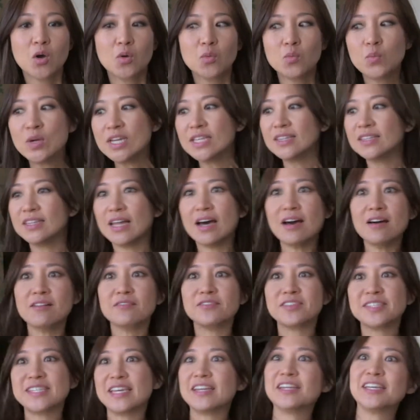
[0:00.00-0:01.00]
we
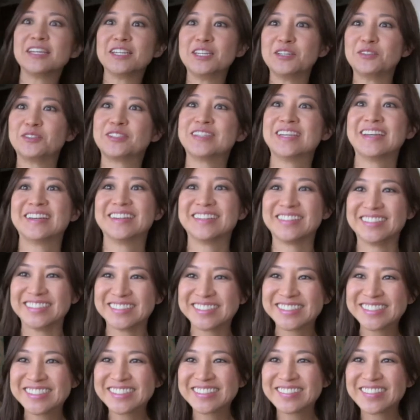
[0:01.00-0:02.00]
love setting new
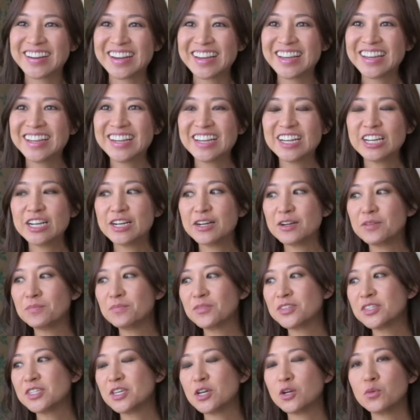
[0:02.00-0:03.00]
standards,
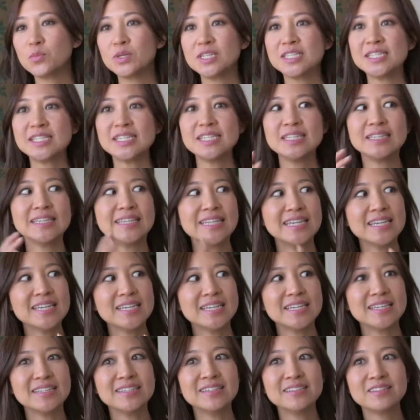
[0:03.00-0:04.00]
right? So we see
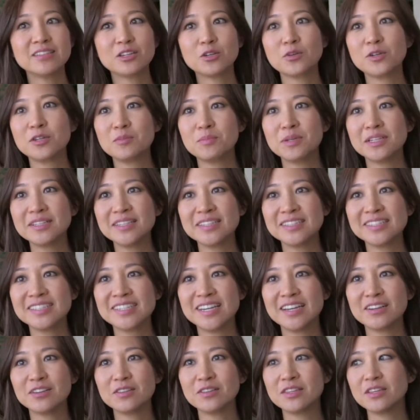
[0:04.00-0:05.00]
LEED, the green building
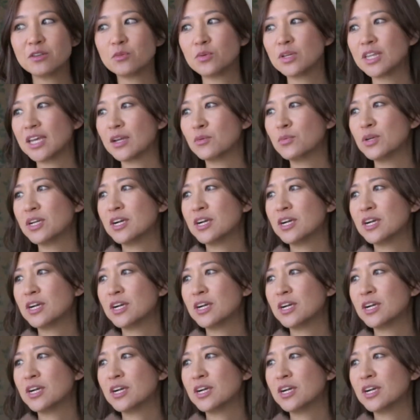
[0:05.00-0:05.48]
standard, and then we're like,